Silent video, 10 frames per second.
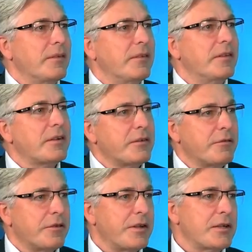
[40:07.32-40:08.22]
Not in
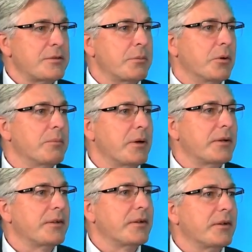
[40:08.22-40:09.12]
the dashboard,
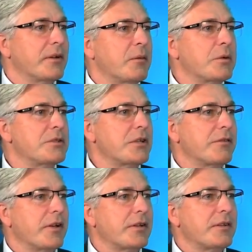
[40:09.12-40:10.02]
but I would say
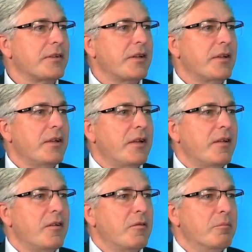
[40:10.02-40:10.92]
that
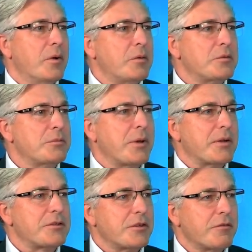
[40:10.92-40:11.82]
most
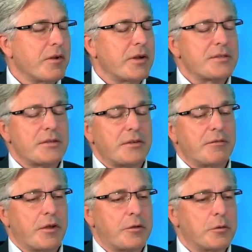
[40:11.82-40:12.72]
pension advisors,
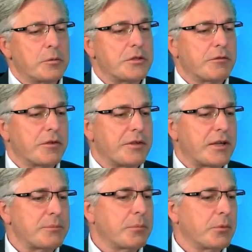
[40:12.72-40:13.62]
we are using the
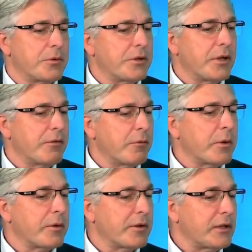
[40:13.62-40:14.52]
dashboard together
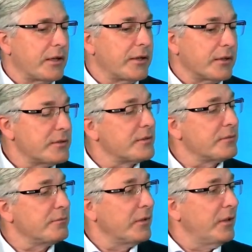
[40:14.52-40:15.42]
with their clients.
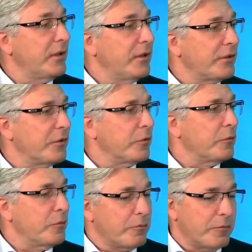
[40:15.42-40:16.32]
So
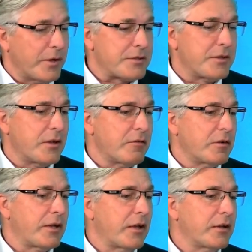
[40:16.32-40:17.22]
that's
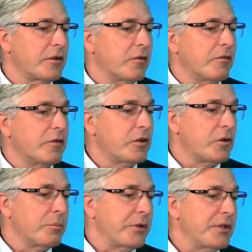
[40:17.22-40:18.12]
another kind of
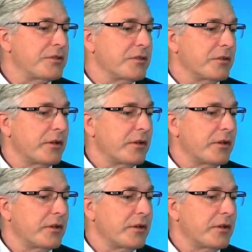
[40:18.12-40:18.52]
competition.